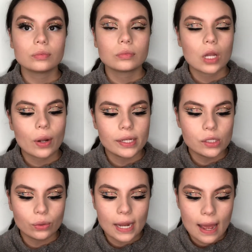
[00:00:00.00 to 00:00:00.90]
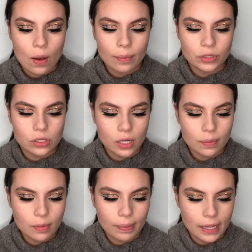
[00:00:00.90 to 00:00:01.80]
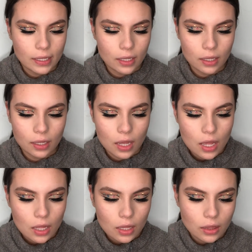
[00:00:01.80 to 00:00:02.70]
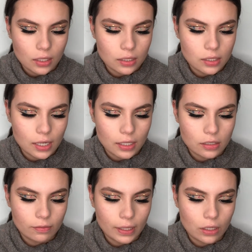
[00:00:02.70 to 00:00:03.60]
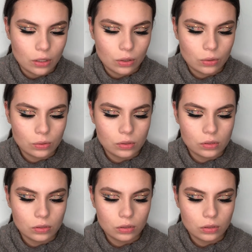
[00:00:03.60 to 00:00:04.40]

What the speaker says: Okay, so now I'm just gonna be baking the sides of my nose